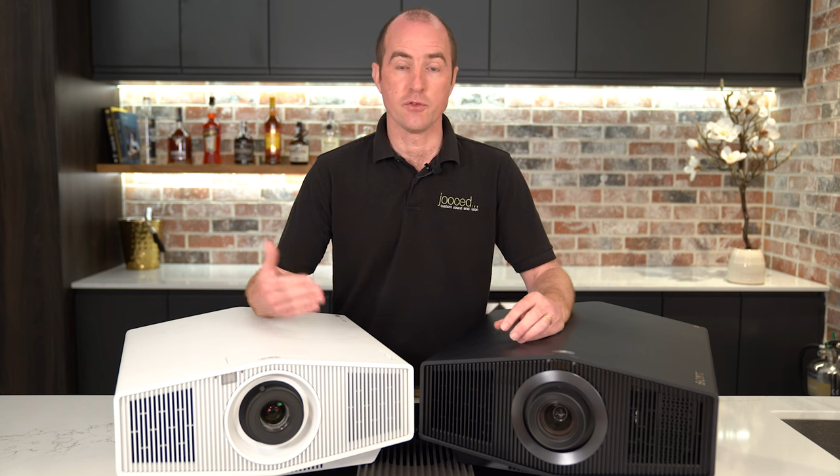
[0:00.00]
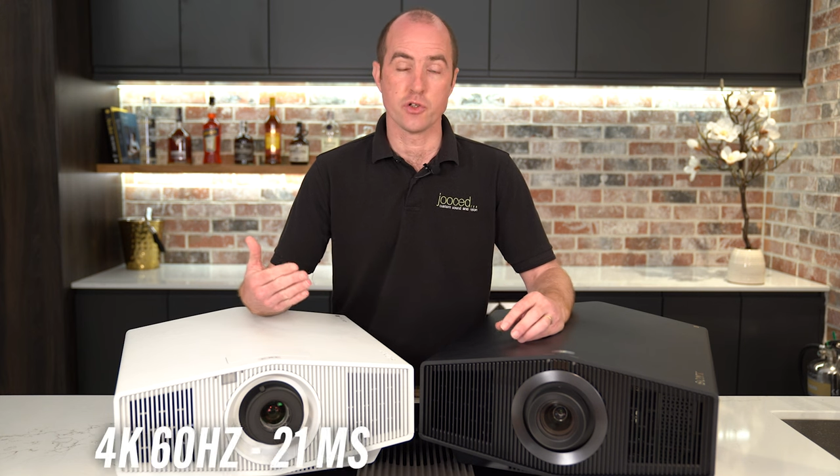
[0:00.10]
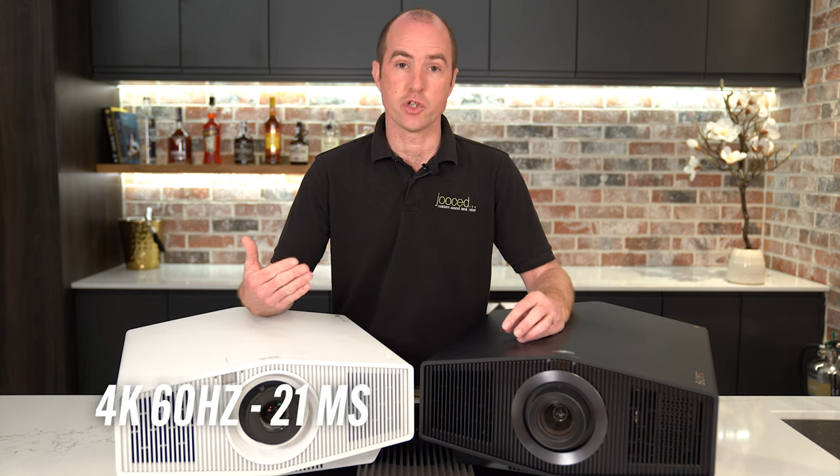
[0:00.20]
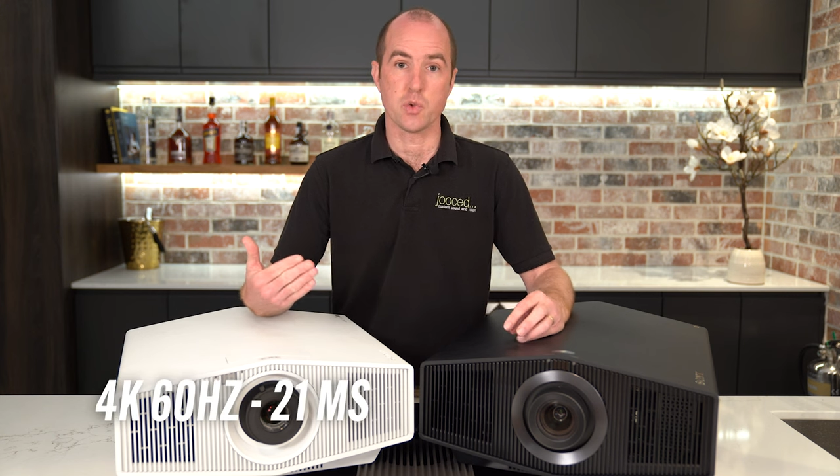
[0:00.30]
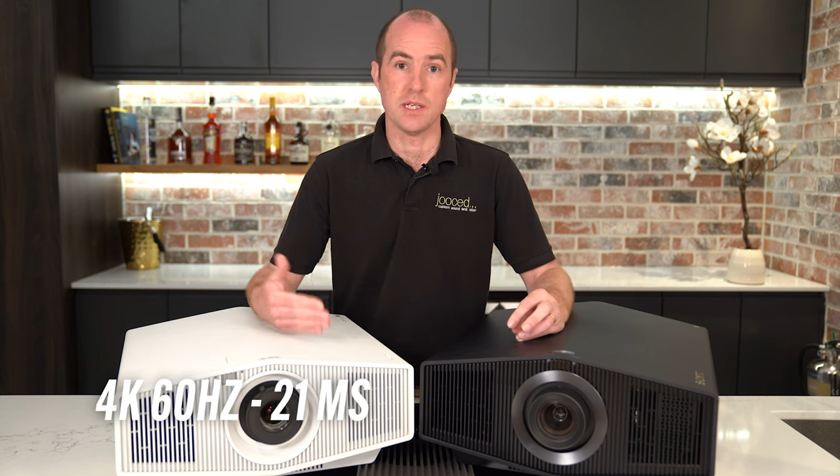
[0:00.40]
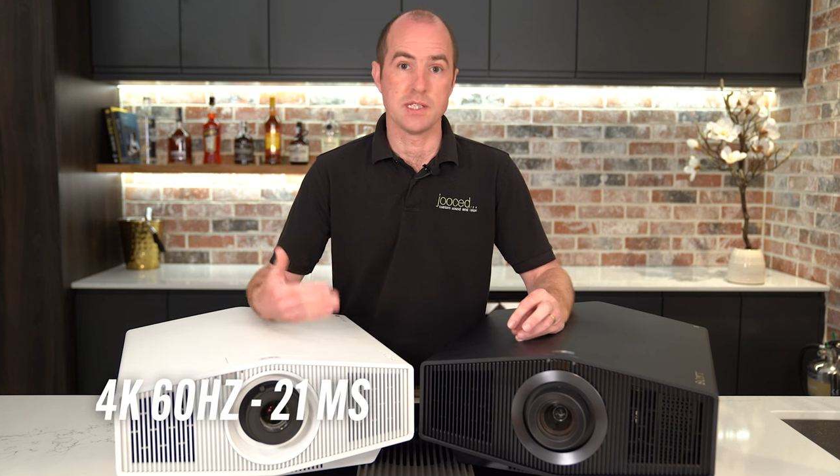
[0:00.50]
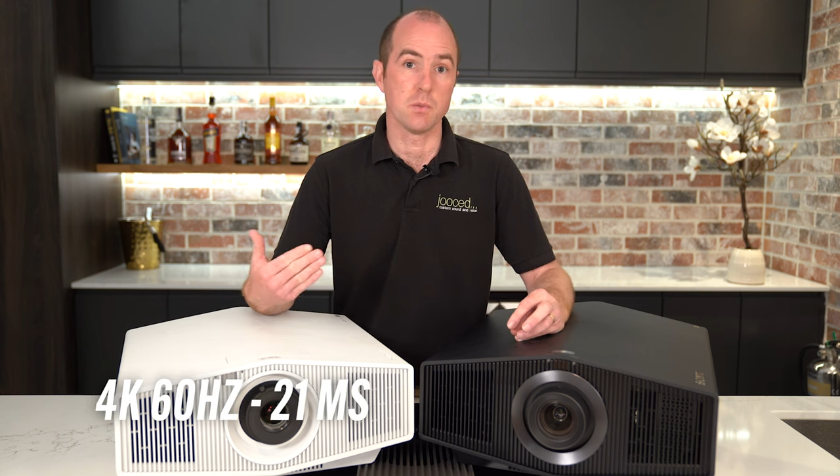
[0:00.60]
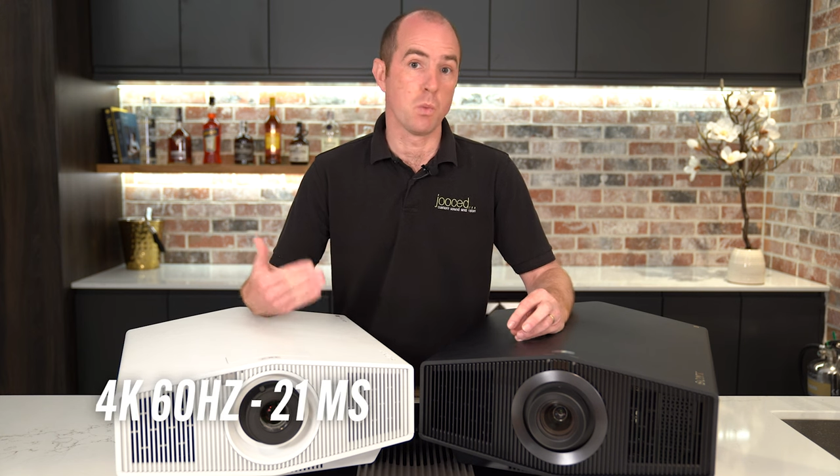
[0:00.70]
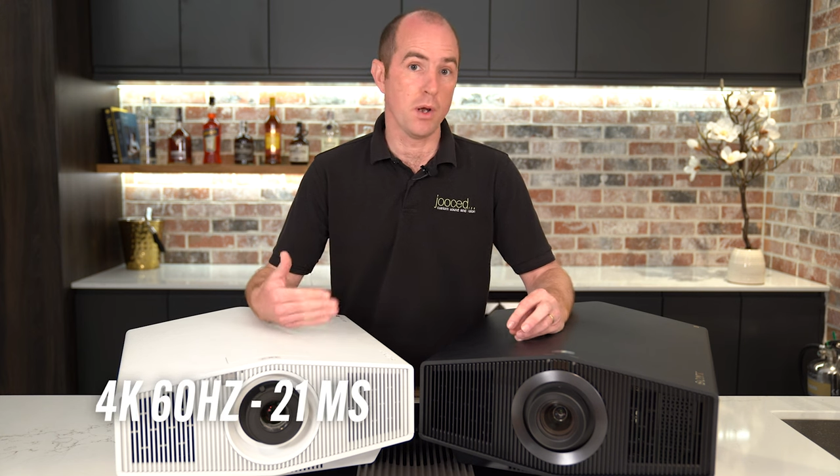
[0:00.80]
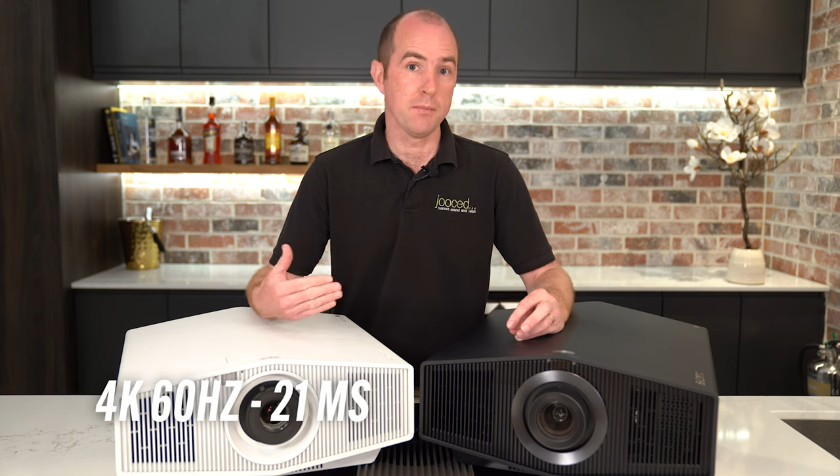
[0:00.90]
of just
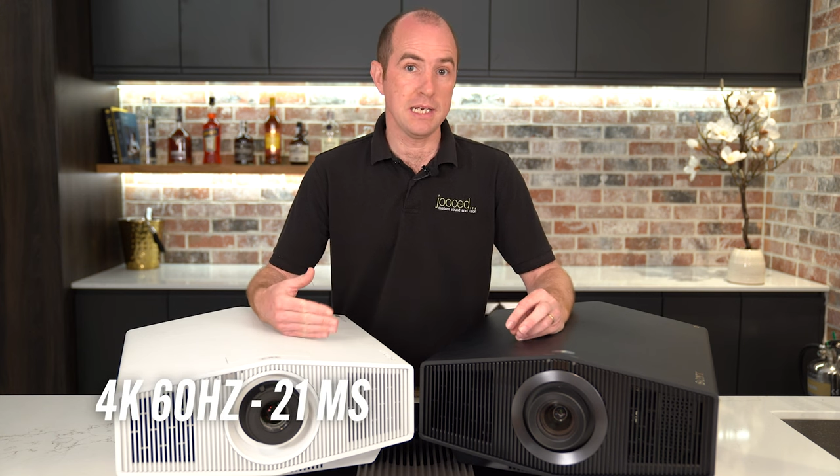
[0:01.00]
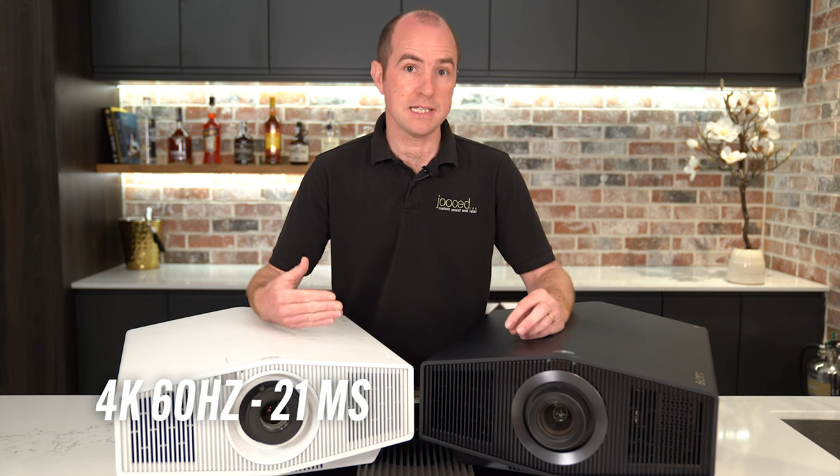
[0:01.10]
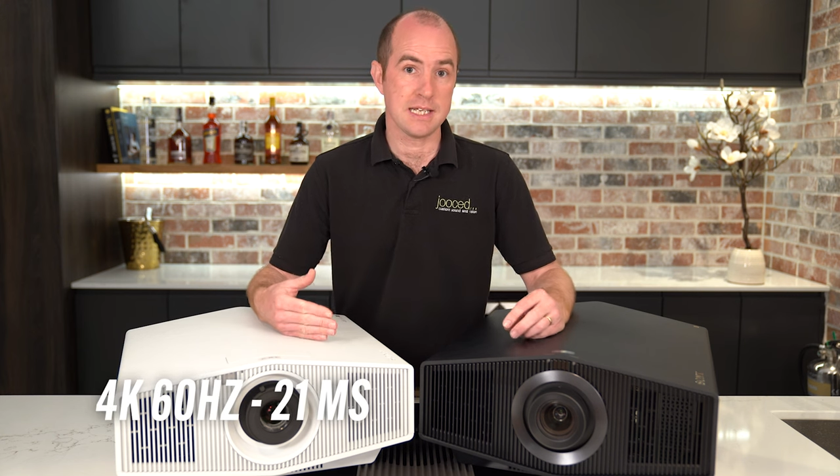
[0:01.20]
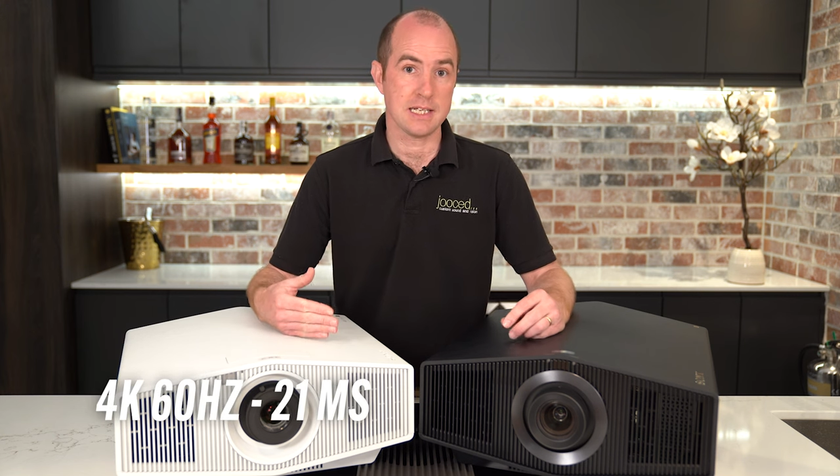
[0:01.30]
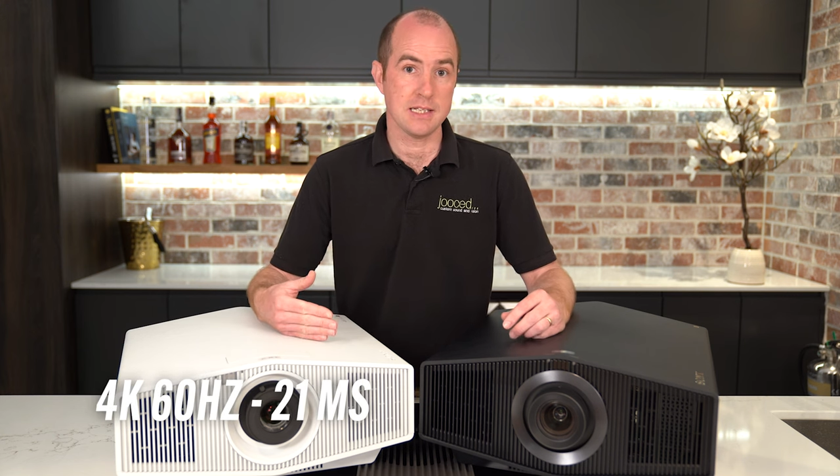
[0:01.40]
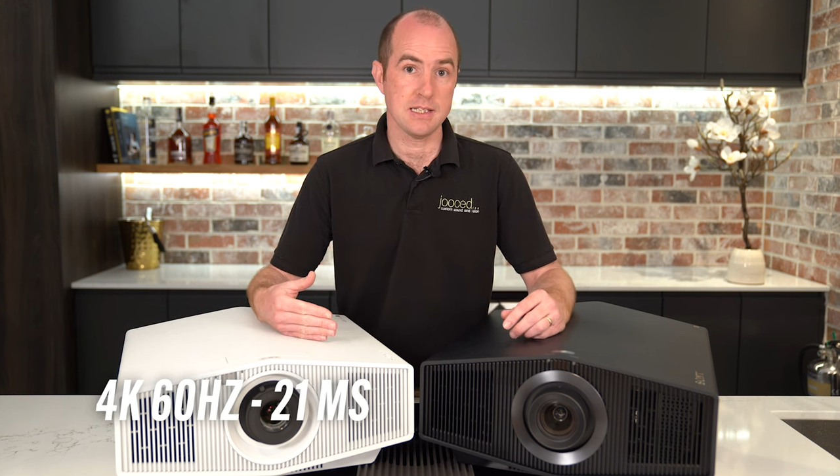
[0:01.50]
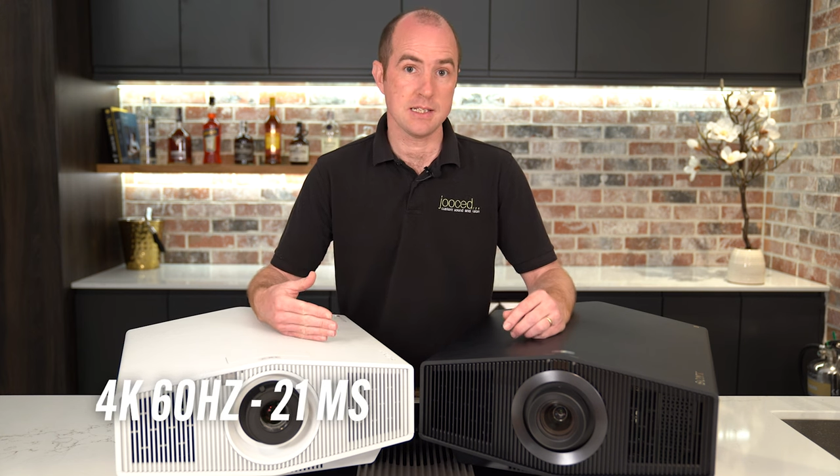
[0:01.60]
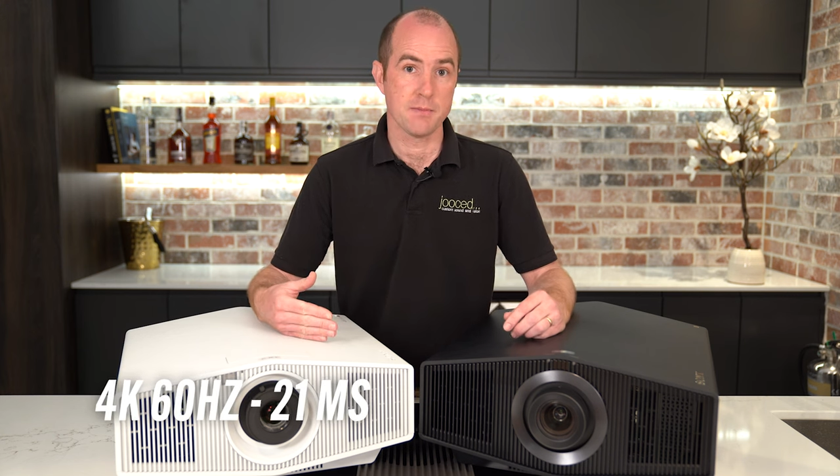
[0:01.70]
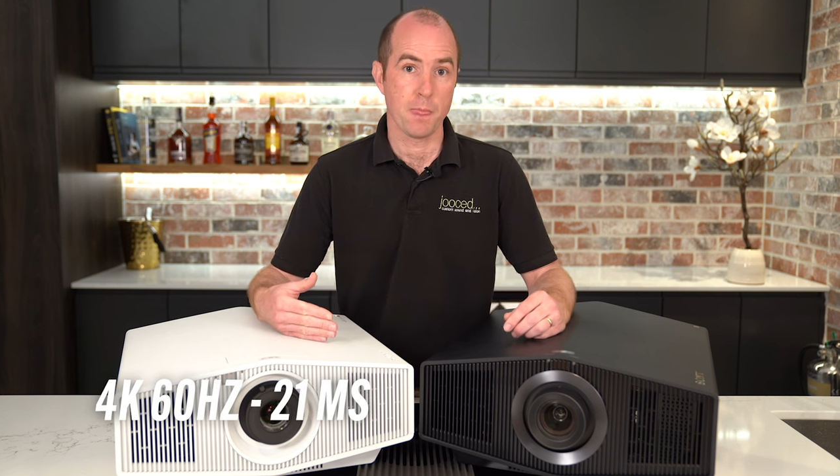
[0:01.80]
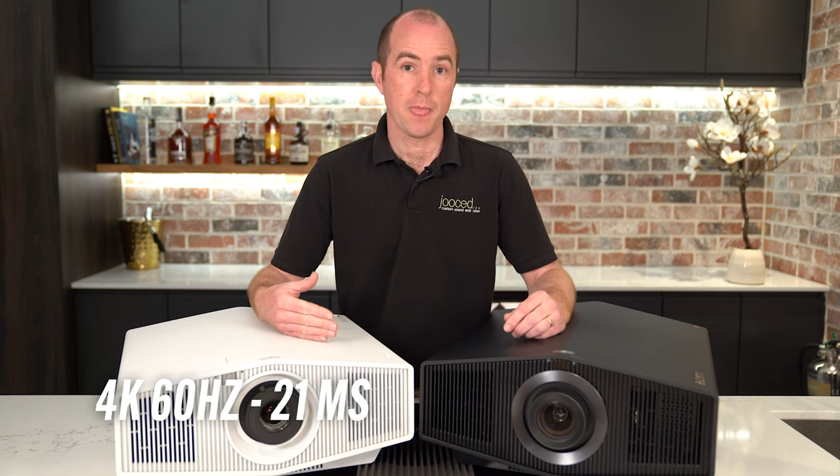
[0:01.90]
21 milliseconds,